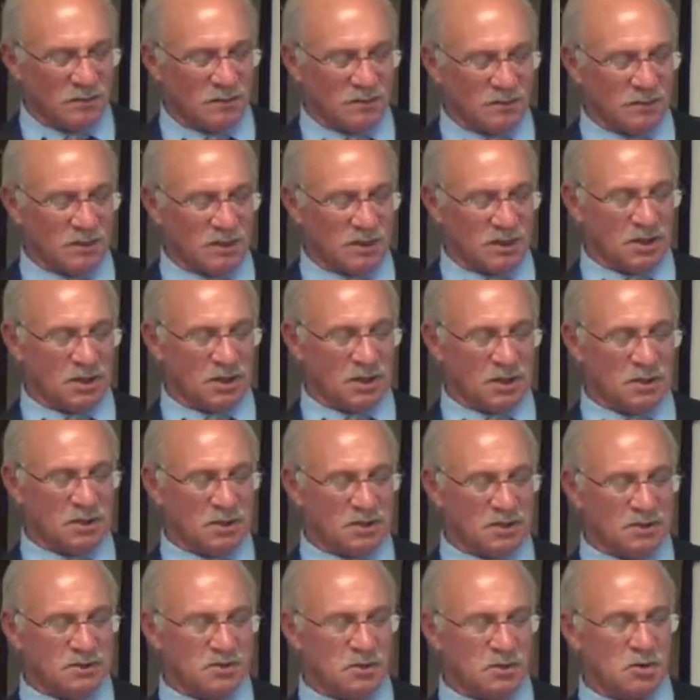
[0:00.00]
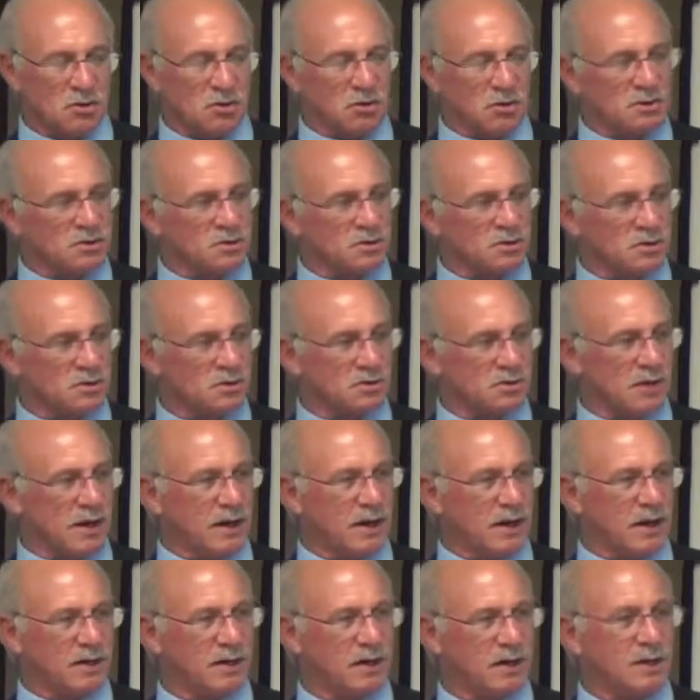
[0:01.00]
I mean, you hear all these horror stories about
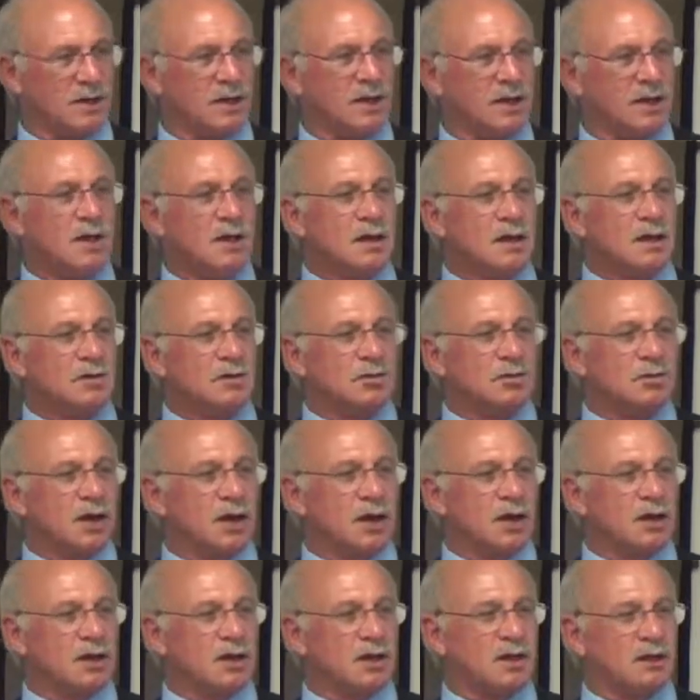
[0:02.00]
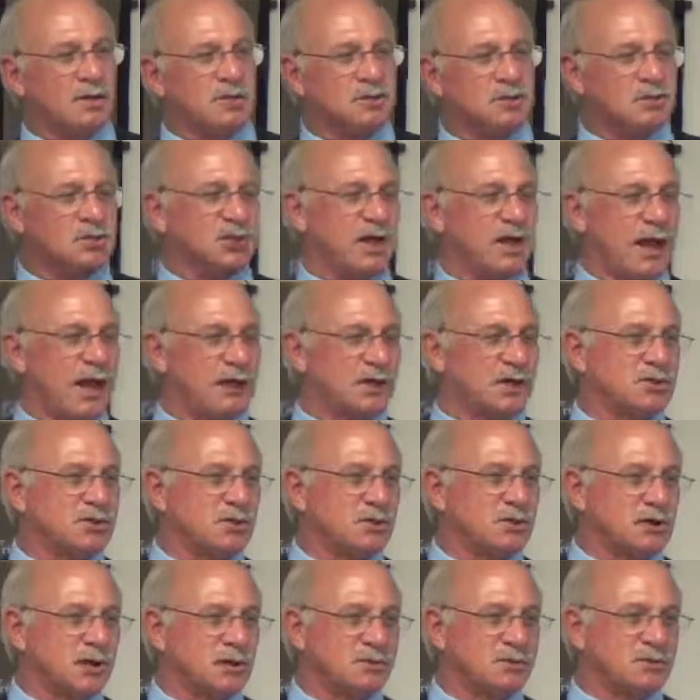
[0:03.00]
how they trick you and snatch
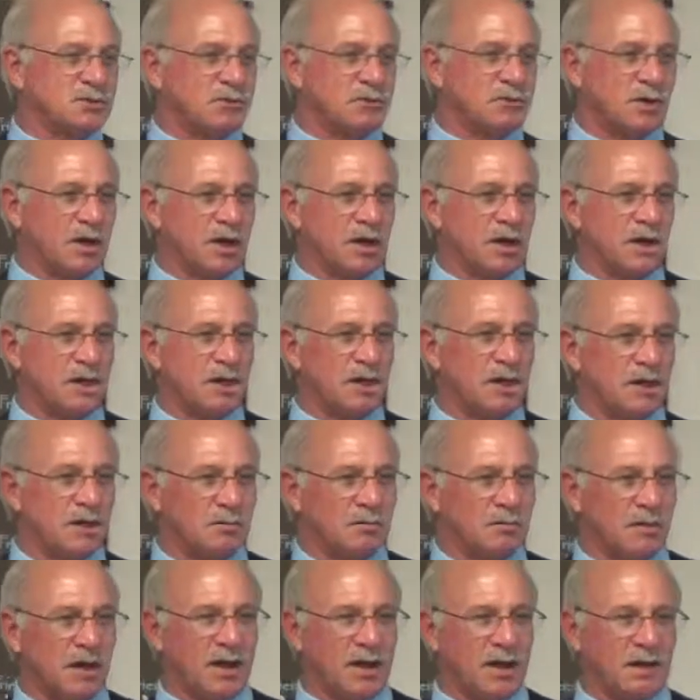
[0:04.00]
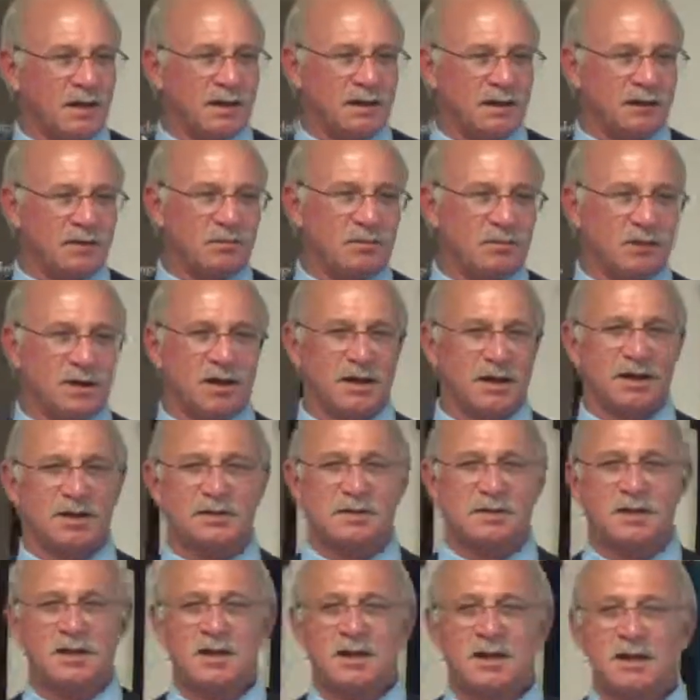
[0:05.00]
your limbs around and get them back into place.